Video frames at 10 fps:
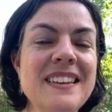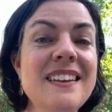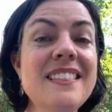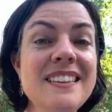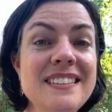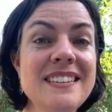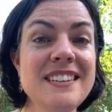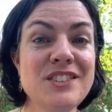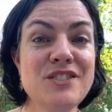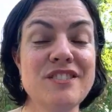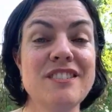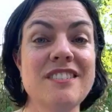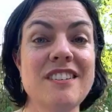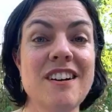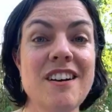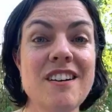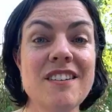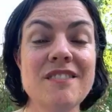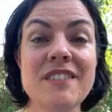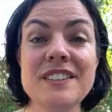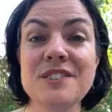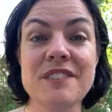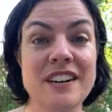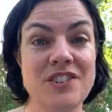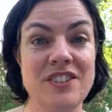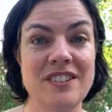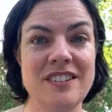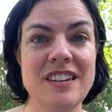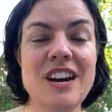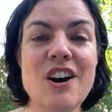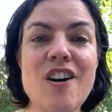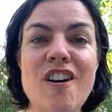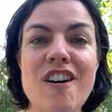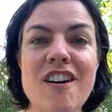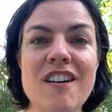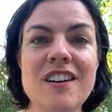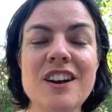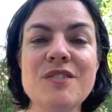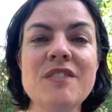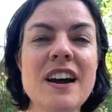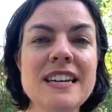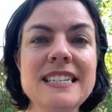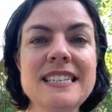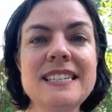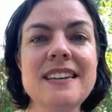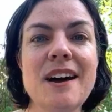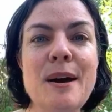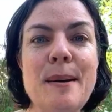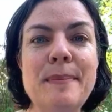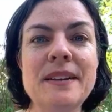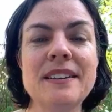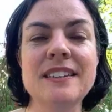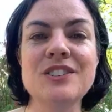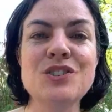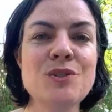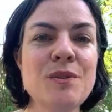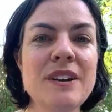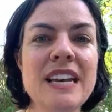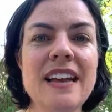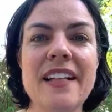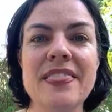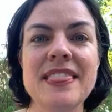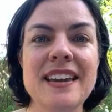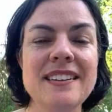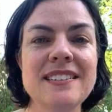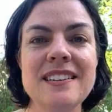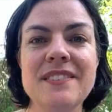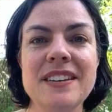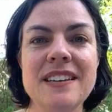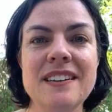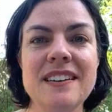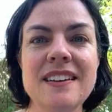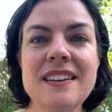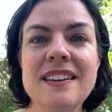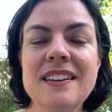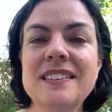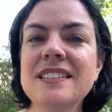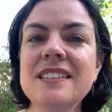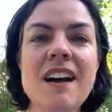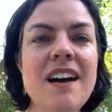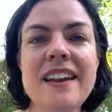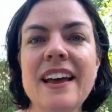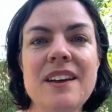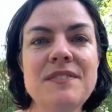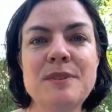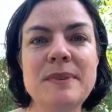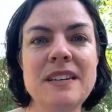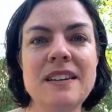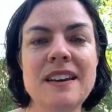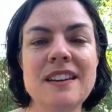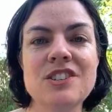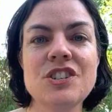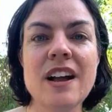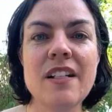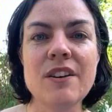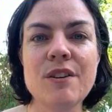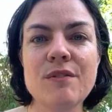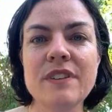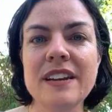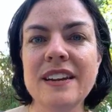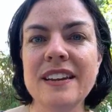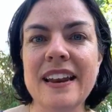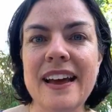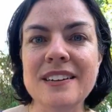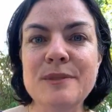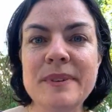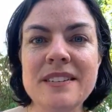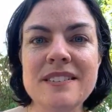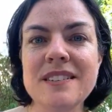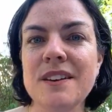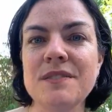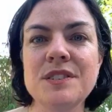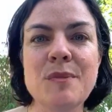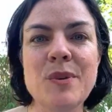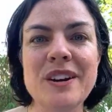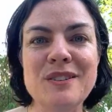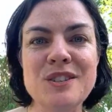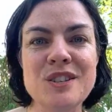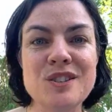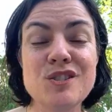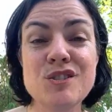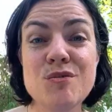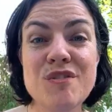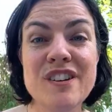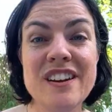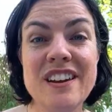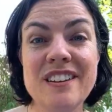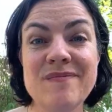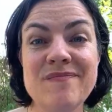This Easter, our resurrection, our rising up in joy and thanksgiving does not have to be a shallow reenactment of someone else's story.